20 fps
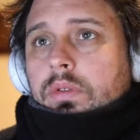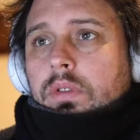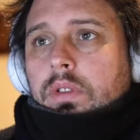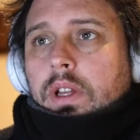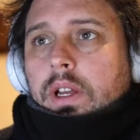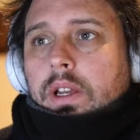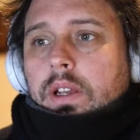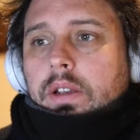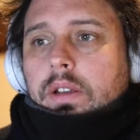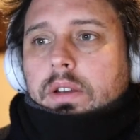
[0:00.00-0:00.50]

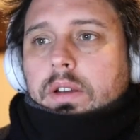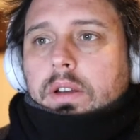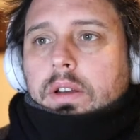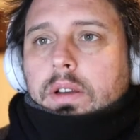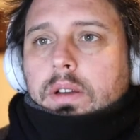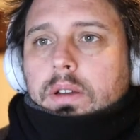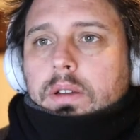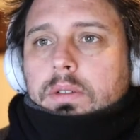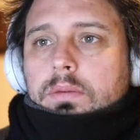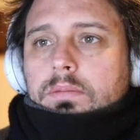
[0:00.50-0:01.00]
like
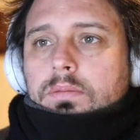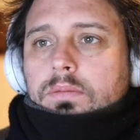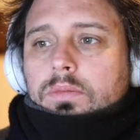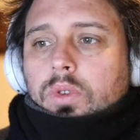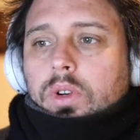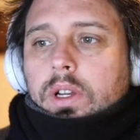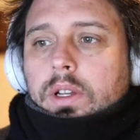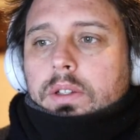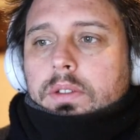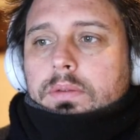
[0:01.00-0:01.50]

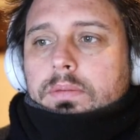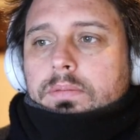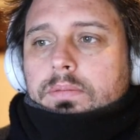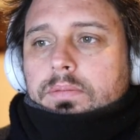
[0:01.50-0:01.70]
what,